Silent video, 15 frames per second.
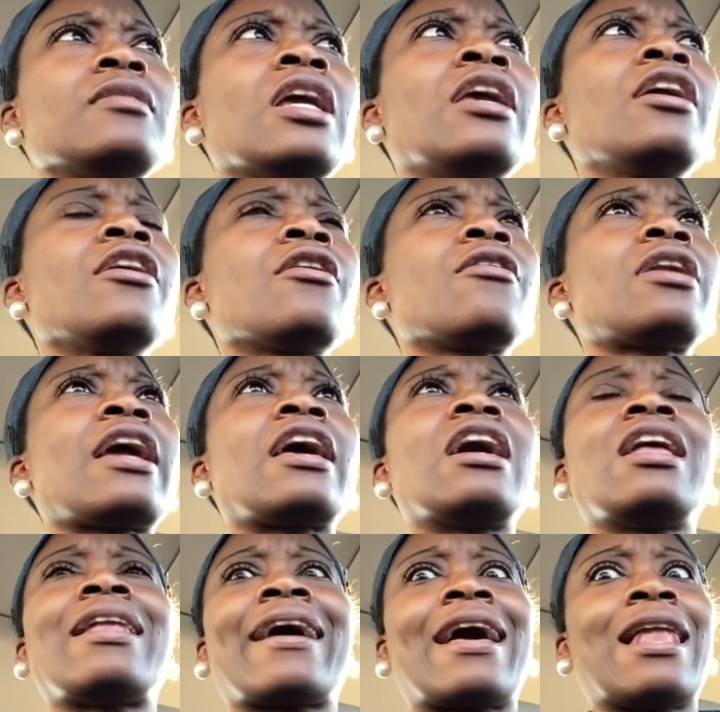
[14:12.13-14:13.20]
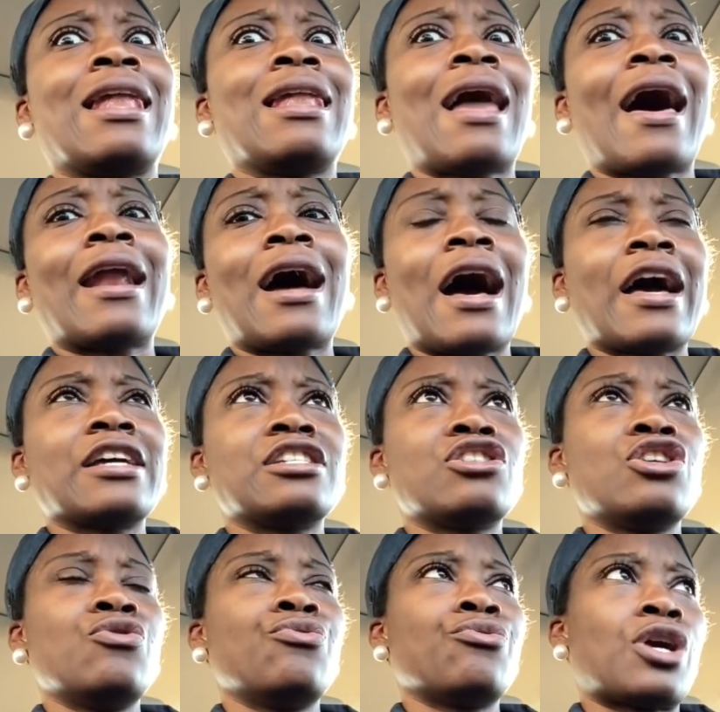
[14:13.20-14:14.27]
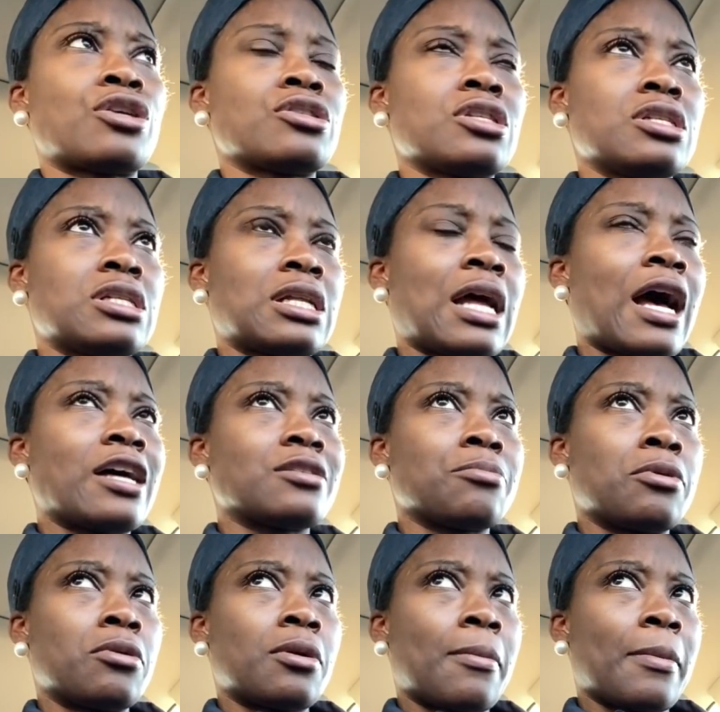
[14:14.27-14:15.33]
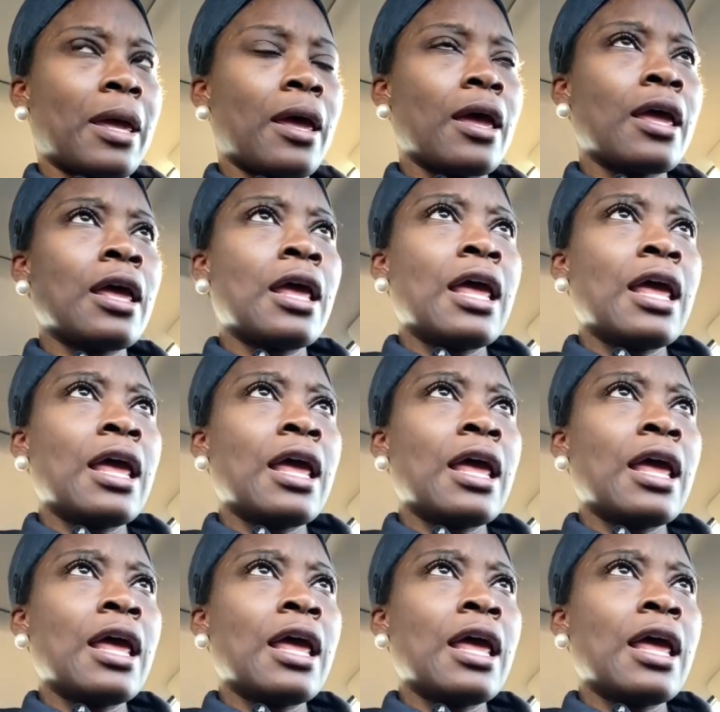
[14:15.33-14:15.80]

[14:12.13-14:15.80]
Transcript: here they cut like a lot of ICU nurses at the hospital I'm at,